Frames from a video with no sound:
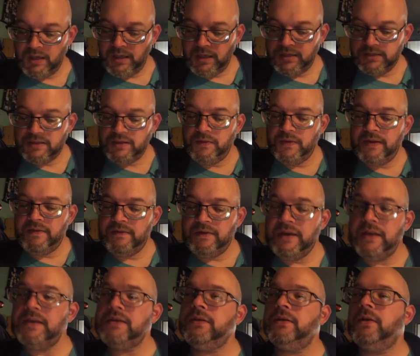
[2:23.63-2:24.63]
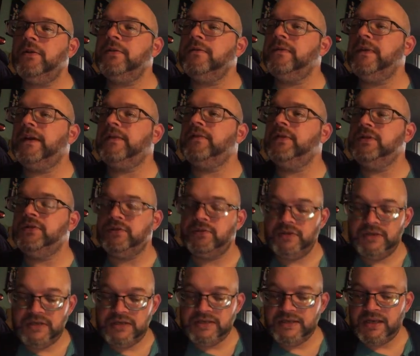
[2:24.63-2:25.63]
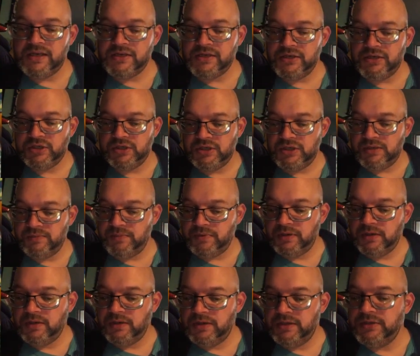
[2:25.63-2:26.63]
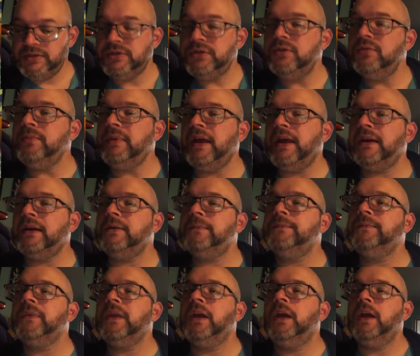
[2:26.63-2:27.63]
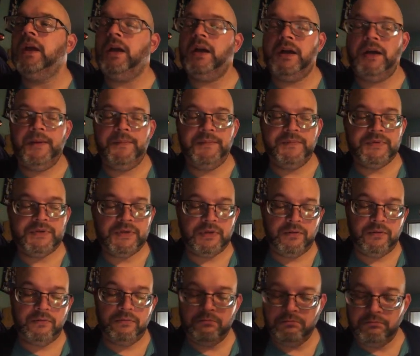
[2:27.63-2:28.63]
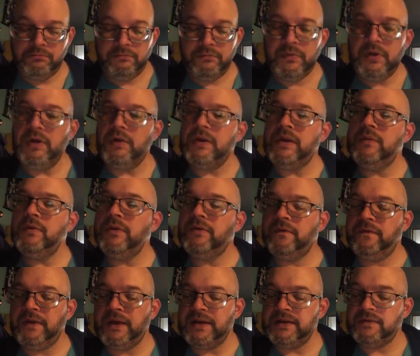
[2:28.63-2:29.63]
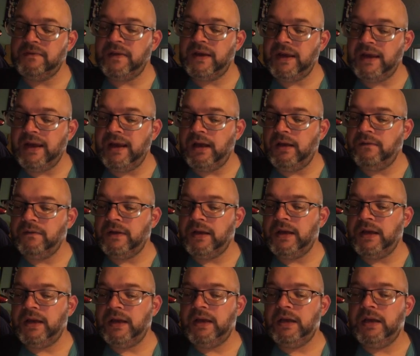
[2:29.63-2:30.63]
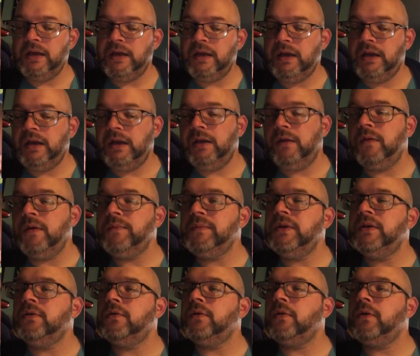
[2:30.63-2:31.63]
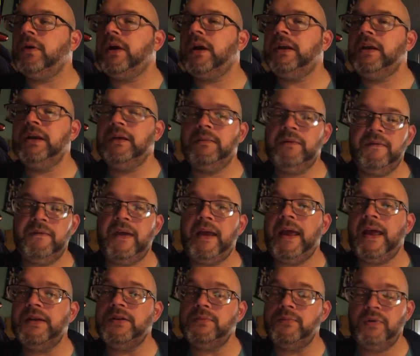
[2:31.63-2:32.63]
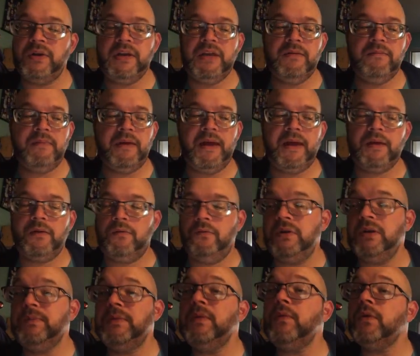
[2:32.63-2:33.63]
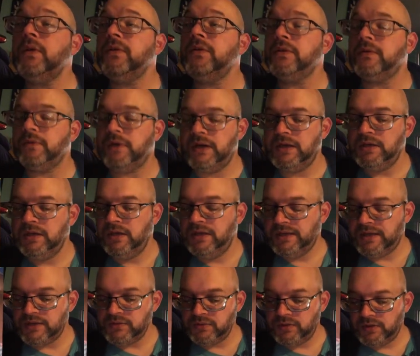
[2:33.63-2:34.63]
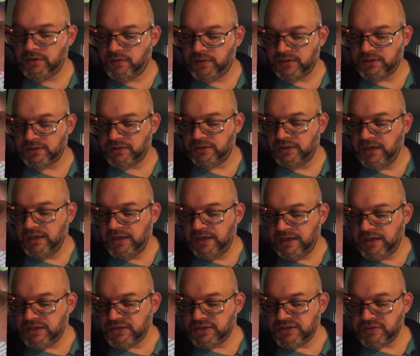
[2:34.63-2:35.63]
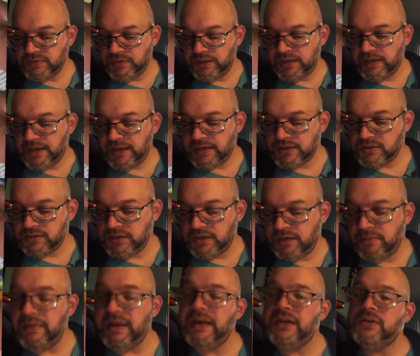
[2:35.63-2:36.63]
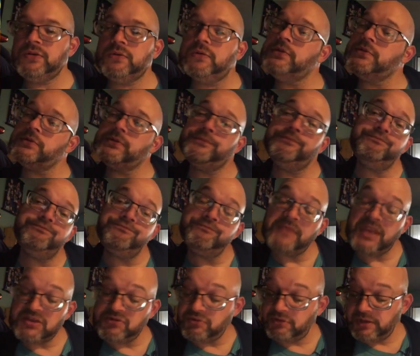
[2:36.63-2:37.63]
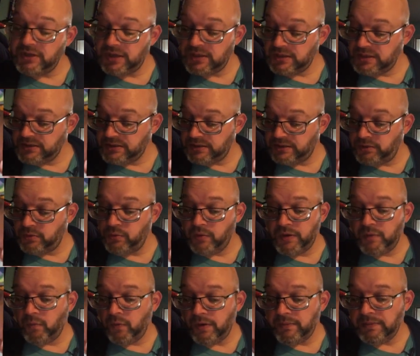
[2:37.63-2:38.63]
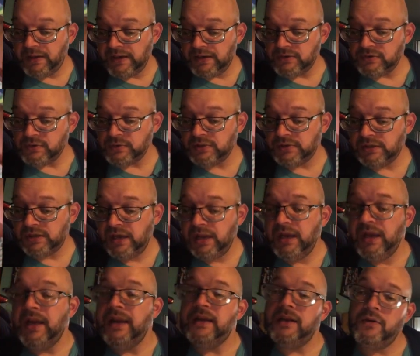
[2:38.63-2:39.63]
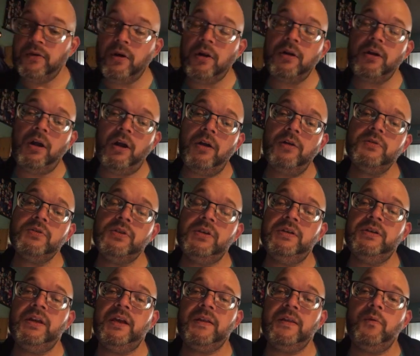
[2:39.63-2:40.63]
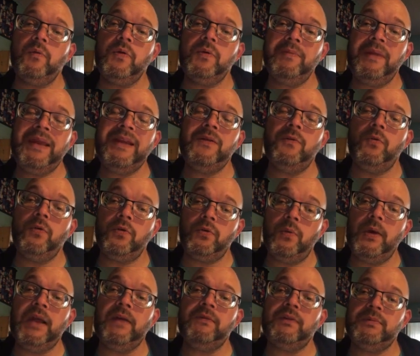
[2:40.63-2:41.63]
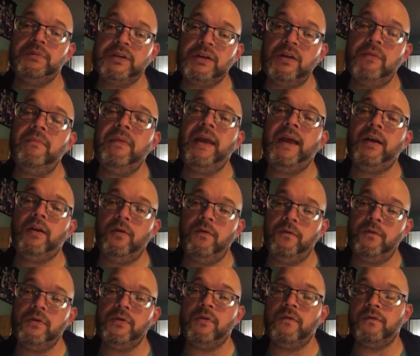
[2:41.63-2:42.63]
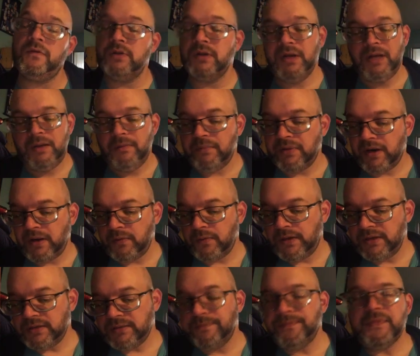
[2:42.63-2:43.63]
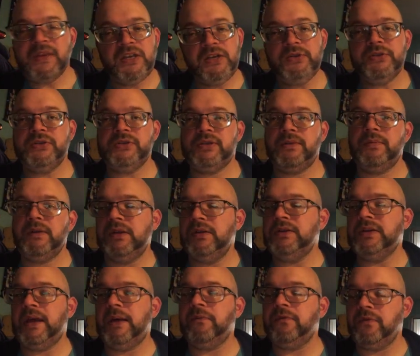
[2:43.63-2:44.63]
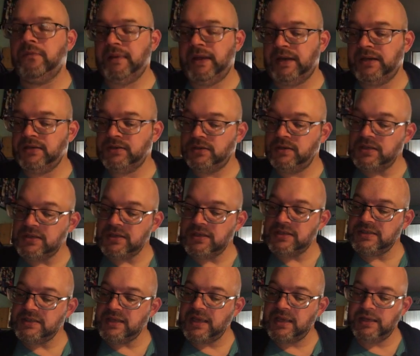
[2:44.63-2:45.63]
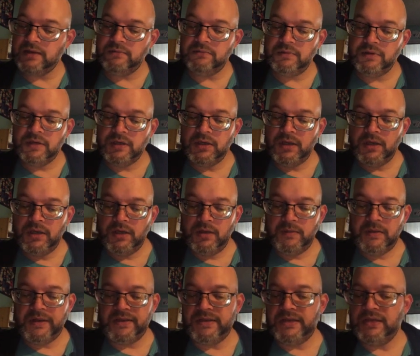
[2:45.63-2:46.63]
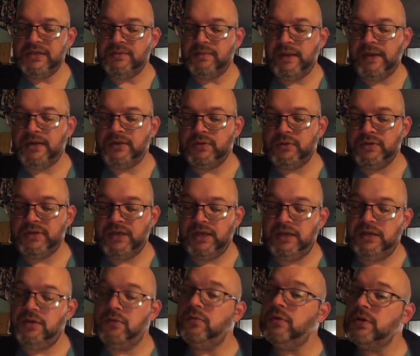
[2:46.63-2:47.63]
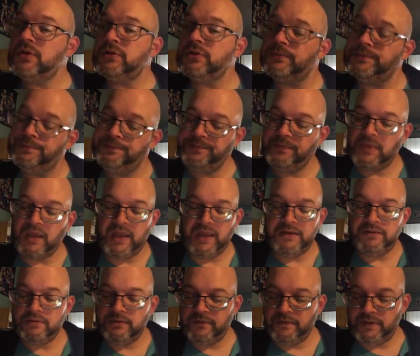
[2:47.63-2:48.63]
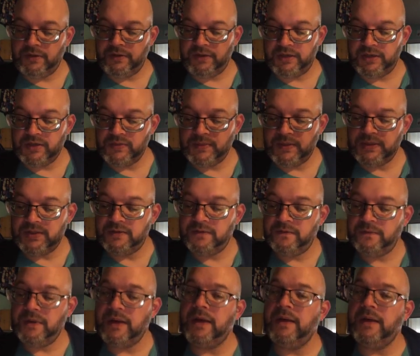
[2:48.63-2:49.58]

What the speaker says: So we have a nice little artifact creature. He's nice and cheap. He's 2 mana. So you know, he would affect, if I have a equipment or an aura on him, if I had to bring him back, would it be worth it, right? That's really the question. He's just really actually a mana source. That's really it. He's a little 1/1 mana source. Now, there are cards in the deck that would make it worthwhile for him to come back over and over, but otherwise, he's just something you tap for mana. So he's going to stay in because he is a mana source and a creature, and fairly inexpensive.